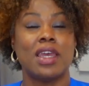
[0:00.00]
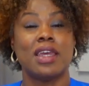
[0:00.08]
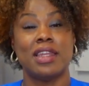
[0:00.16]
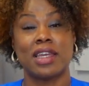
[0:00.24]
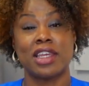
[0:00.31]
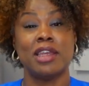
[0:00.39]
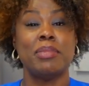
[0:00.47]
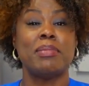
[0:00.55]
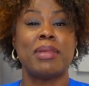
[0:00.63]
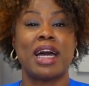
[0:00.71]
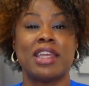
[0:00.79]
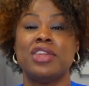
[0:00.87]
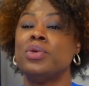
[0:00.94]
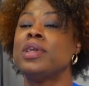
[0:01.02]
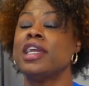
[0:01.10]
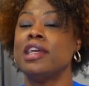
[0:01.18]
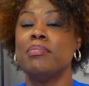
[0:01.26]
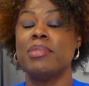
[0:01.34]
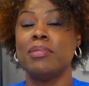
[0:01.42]
Now keep in mind, you
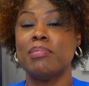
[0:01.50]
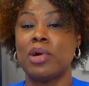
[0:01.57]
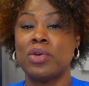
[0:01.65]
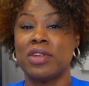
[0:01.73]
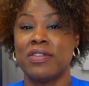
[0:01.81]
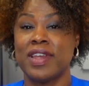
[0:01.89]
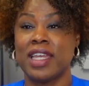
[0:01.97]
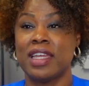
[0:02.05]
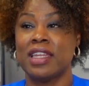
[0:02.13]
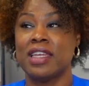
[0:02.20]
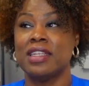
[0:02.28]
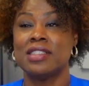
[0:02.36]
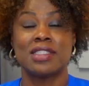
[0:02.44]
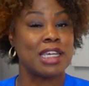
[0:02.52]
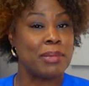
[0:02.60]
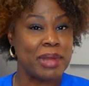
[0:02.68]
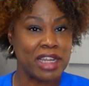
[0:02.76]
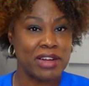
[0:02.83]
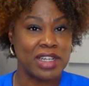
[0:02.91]
can be motivated in some
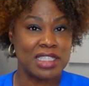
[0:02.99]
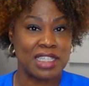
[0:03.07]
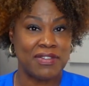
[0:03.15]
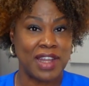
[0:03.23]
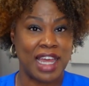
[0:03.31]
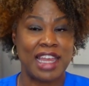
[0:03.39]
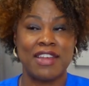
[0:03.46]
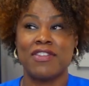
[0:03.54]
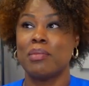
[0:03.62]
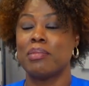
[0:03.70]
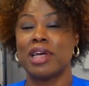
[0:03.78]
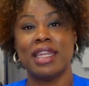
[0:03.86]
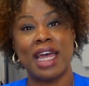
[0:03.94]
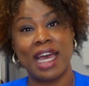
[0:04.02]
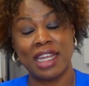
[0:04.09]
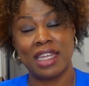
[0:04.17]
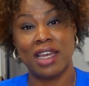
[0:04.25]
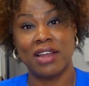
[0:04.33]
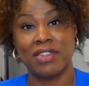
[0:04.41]
areas of life, but not
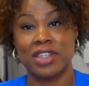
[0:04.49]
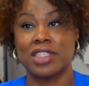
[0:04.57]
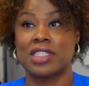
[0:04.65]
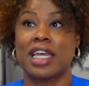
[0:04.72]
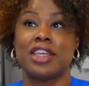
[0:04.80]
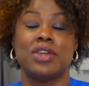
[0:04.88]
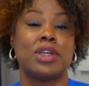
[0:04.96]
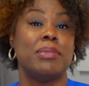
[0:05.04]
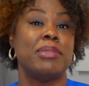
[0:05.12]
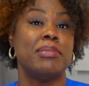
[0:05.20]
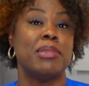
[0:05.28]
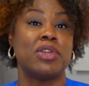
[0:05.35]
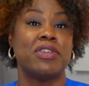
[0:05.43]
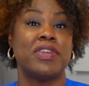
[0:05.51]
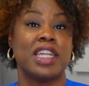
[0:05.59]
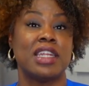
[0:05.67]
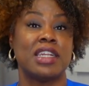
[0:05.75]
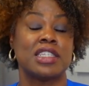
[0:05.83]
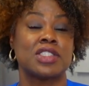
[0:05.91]
in others. Like you can be
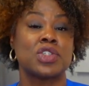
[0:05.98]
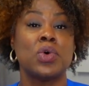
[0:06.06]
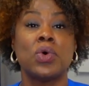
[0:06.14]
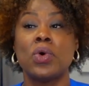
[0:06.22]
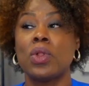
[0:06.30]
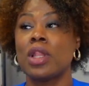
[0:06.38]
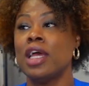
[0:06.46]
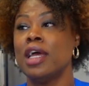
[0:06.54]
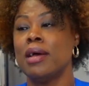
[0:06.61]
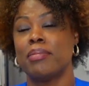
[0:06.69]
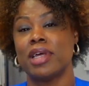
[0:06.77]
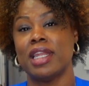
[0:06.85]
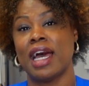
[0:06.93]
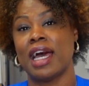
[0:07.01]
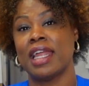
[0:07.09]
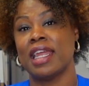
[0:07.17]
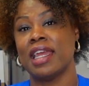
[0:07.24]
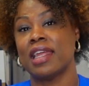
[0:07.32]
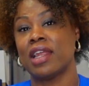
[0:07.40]
motivated at school, but
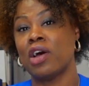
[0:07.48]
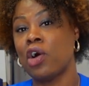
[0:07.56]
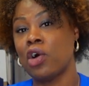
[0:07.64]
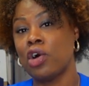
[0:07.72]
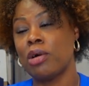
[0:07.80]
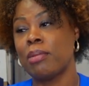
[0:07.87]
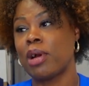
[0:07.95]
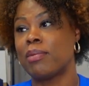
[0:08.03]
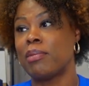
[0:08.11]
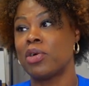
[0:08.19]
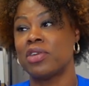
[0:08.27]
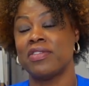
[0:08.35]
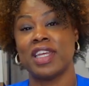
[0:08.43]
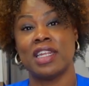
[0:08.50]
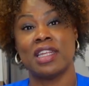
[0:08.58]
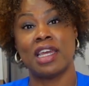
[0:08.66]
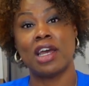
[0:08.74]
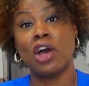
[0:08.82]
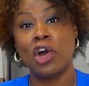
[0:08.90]
not at home, or motivated
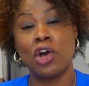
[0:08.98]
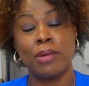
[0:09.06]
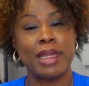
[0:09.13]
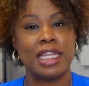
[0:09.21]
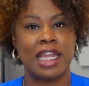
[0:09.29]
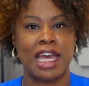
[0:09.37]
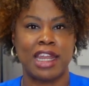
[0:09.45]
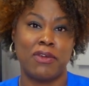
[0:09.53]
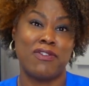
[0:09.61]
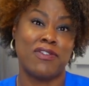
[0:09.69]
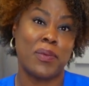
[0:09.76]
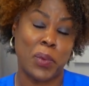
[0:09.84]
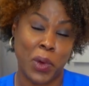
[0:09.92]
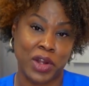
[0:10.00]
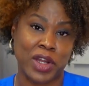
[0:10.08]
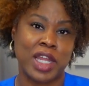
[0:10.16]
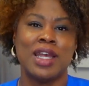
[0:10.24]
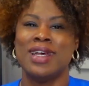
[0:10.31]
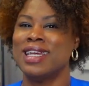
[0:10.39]
at home and not at work.
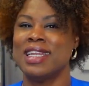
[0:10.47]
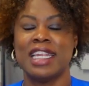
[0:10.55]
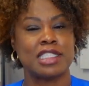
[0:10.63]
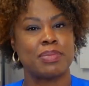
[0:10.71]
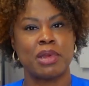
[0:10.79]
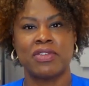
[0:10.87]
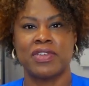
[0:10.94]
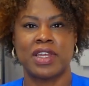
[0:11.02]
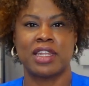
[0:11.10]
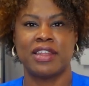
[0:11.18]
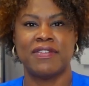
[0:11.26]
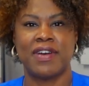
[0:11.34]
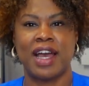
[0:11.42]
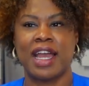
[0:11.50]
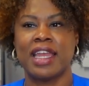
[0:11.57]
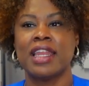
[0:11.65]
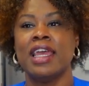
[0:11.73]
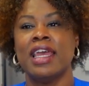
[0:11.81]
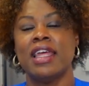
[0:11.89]
And that's perfectly
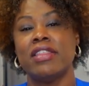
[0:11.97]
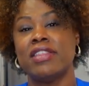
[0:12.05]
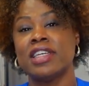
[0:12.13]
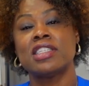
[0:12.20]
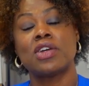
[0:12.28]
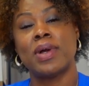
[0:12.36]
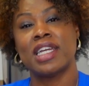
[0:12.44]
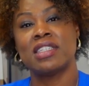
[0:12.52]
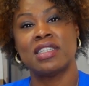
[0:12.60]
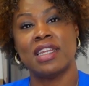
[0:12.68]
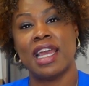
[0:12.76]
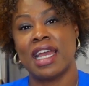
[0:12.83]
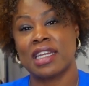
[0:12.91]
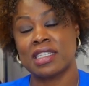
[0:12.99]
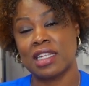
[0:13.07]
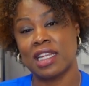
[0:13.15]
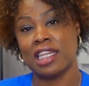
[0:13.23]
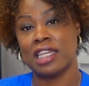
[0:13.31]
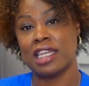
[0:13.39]
fine. This question
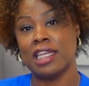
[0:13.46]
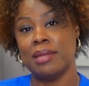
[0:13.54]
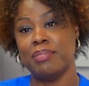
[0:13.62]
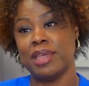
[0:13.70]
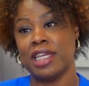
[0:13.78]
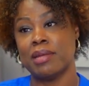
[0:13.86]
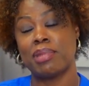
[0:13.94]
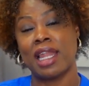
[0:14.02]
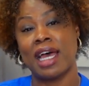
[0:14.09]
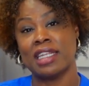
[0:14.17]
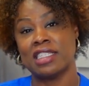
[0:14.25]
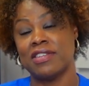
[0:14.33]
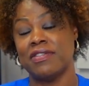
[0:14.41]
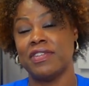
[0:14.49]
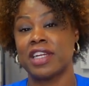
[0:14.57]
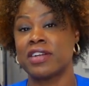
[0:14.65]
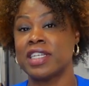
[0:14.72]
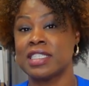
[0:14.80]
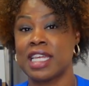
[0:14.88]
actually can be applied to
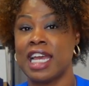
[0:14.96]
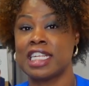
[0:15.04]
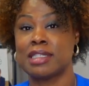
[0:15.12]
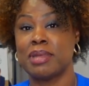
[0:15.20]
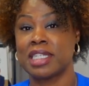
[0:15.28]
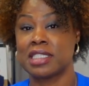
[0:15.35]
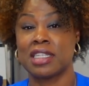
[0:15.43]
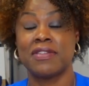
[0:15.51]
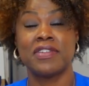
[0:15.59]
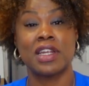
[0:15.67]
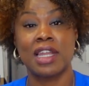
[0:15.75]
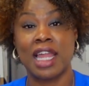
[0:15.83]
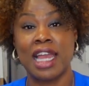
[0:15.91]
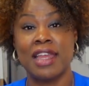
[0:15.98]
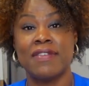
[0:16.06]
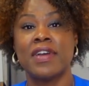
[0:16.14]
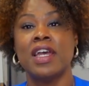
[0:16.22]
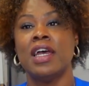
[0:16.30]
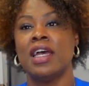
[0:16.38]
various aspects of your life:
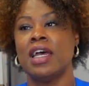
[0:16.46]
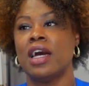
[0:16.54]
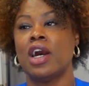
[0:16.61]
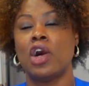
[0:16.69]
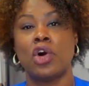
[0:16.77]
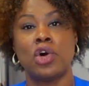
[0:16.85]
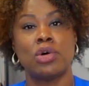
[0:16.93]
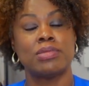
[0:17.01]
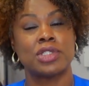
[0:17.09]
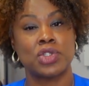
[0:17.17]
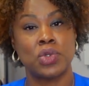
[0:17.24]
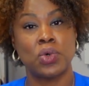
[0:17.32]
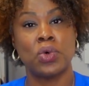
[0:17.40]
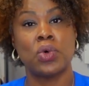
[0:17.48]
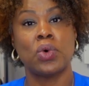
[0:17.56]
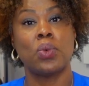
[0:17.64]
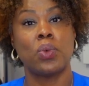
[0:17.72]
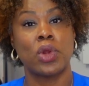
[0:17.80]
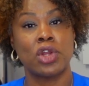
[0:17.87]
home,
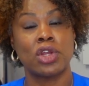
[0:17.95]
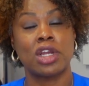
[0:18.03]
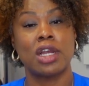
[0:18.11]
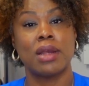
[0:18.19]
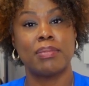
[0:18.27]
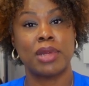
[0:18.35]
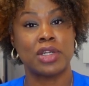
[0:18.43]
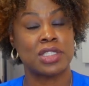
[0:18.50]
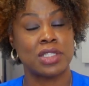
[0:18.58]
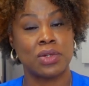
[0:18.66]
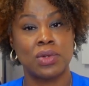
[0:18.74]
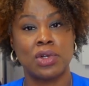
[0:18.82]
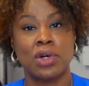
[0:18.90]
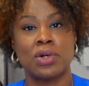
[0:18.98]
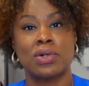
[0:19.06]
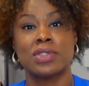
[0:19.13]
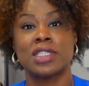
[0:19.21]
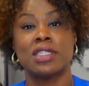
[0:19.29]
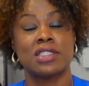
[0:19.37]
school, work, personal
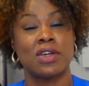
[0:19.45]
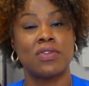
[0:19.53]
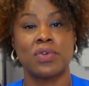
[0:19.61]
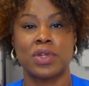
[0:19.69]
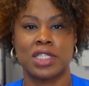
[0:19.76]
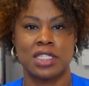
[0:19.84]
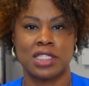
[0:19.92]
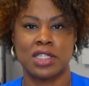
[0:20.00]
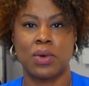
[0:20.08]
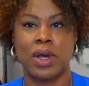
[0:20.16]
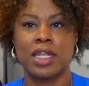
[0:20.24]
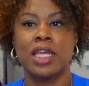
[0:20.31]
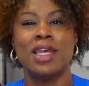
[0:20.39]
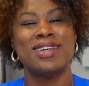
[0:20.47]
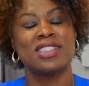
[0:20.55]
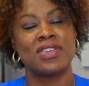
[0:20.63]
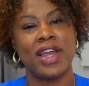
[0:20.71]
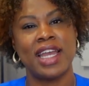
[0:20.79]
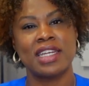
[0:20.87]
goals, so forth and so on.
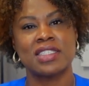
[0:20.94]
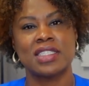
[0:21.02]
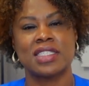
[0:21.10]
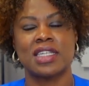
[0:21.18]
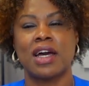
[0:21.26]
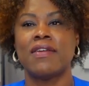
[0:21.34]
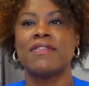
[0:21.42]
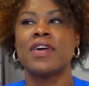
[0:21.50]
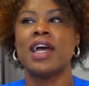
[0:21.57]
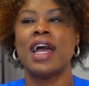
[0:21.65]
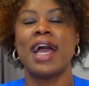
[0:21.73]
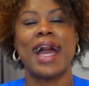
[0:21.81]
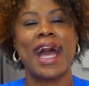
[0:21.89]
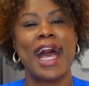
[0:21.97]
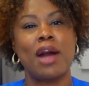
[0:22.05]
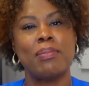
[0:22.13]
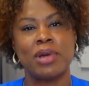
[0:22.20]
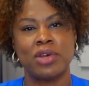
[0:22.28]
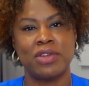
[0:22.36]
So ask yourself, how
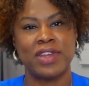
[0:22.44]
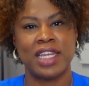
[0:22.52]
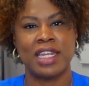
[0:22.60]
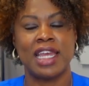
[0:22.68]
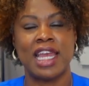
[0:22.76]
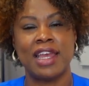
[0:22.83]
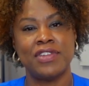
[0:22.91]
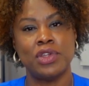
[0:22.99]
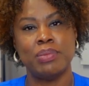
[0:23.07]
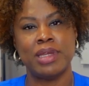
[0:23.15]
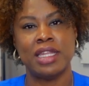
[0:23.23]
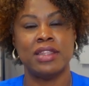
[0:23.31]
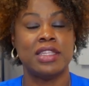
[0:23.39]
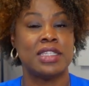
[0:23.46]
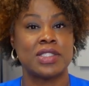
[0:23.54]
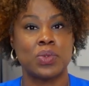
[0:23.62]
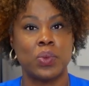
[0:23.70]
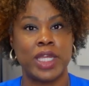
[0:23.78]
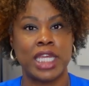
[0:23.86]
motivated have you been
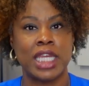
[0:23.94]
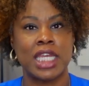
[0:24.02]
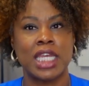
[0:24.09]
this week?